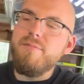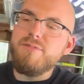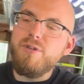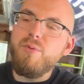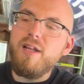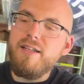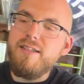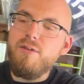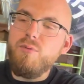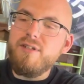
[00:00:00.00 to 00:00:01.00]
So what I
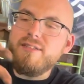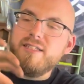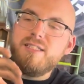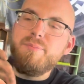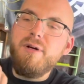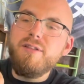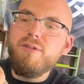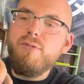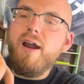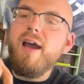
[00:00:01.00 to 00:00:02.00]
did was I spun the
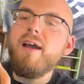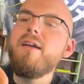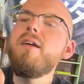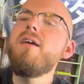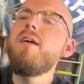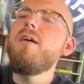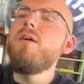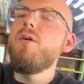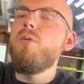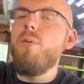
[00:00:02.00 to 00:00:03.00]
rack
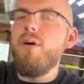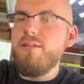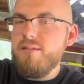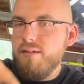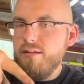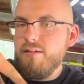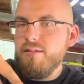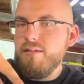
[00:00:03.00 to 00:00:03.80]
one turn,